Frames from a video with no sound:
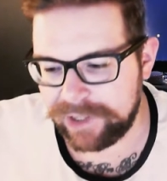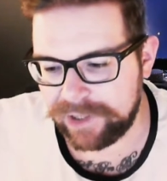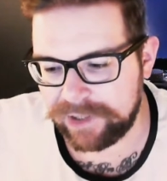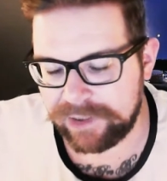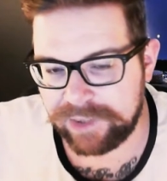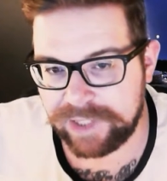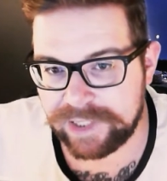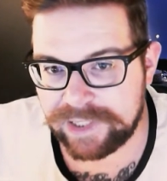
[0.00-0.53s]

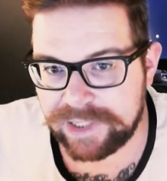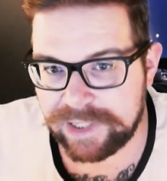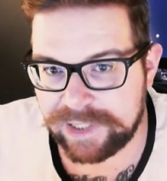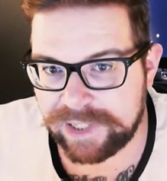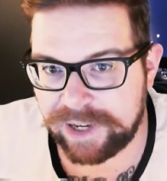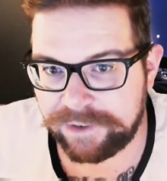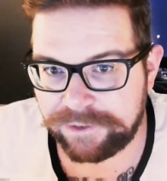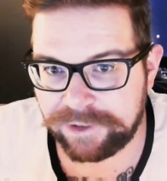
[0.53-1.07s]
this is
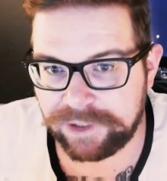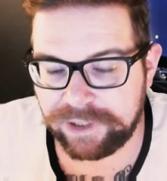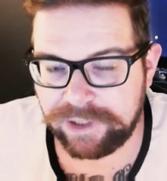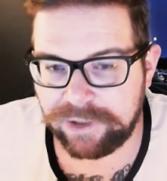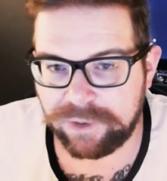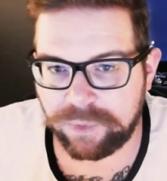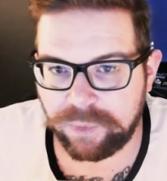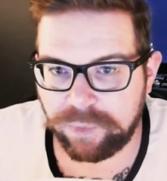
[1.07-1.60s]

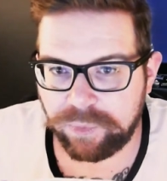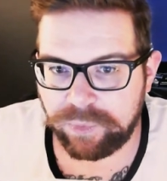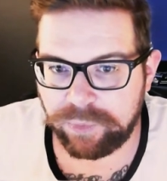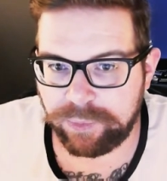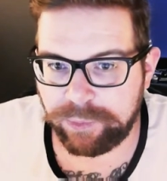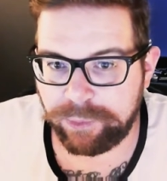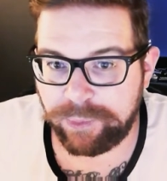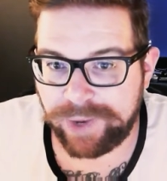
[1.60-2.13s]
definitely
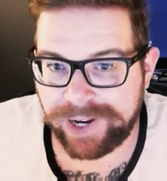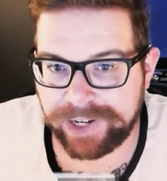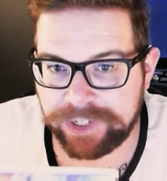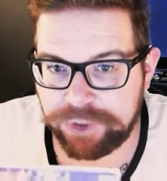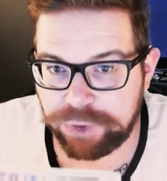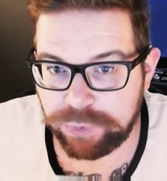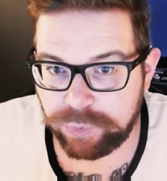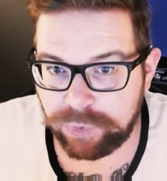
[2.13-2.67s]
my
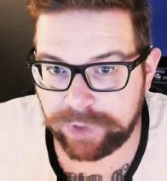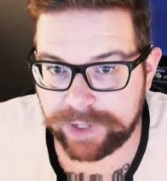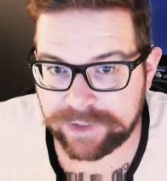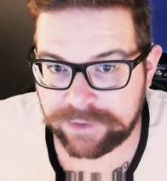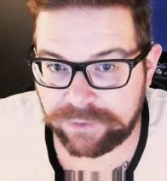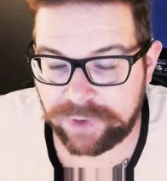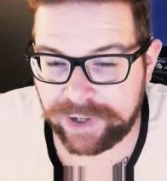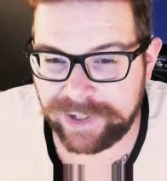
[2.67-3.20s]
jewel as
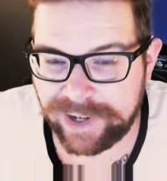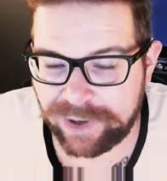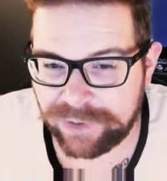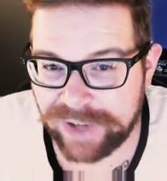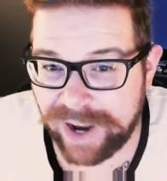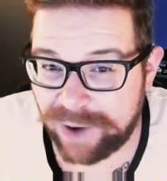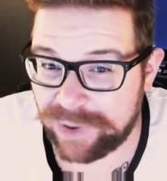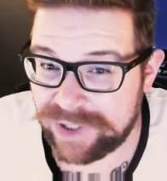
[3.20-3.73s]
of right now.
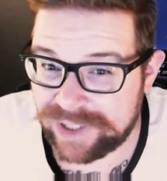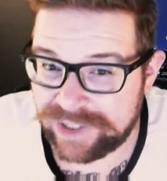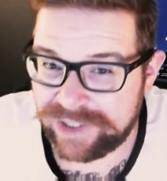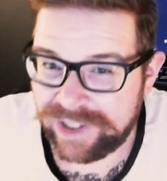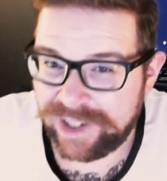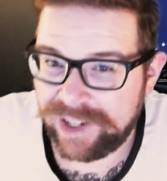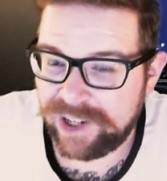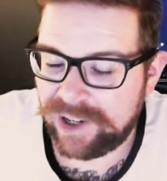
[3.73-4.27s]
Now it's in
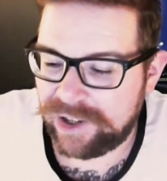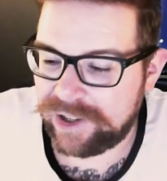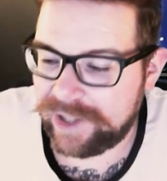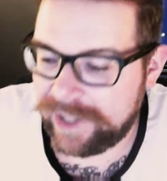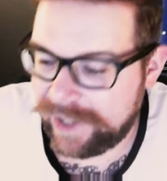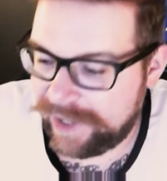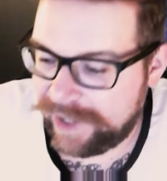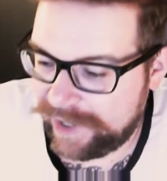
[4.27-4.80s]

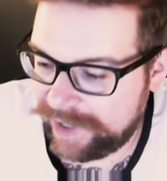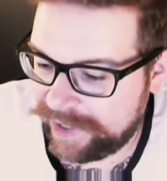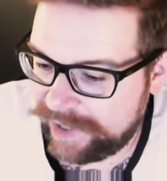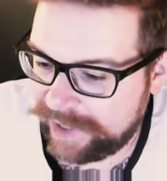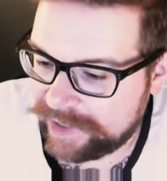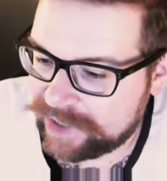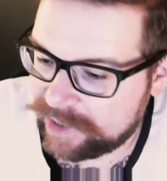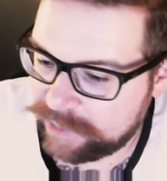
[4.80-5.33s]

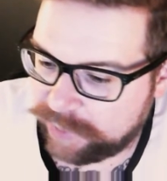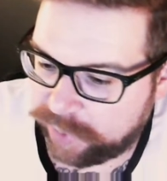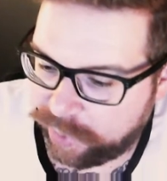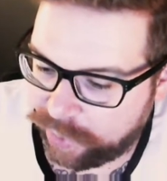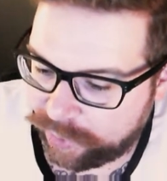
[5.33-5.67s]
poor